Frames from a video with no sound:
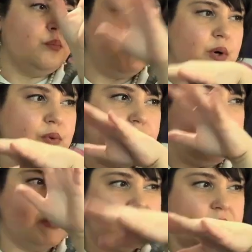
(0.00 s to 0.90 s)
both the
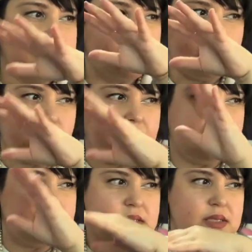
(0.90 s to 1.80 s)
Obsessed Not
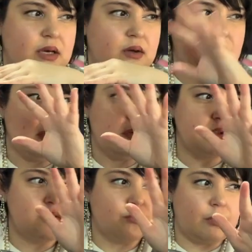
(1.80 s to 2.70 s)
Planning to Sell and
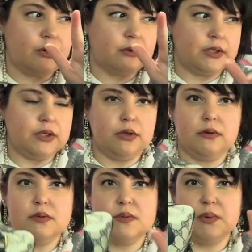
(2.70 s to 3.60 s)
also Rarely
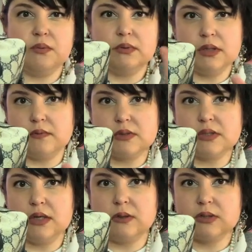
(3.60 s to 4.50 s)
Used But Will Never
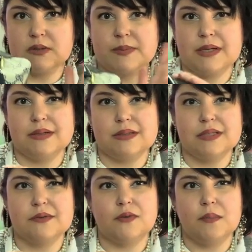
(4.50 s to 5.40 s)
Sell just because
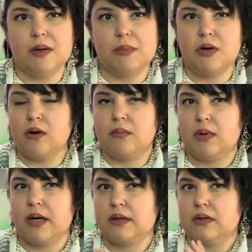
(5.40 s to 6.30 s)
this is from my
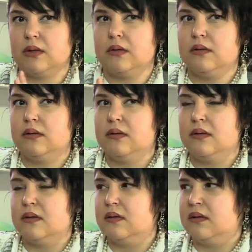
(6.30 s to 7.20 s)
mom. I couldn't
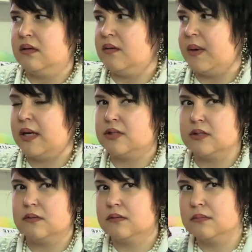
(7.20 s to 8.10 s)

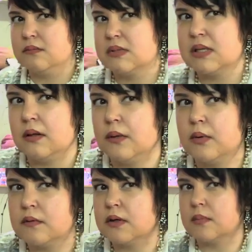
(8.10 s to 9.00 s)
imagine selling one of her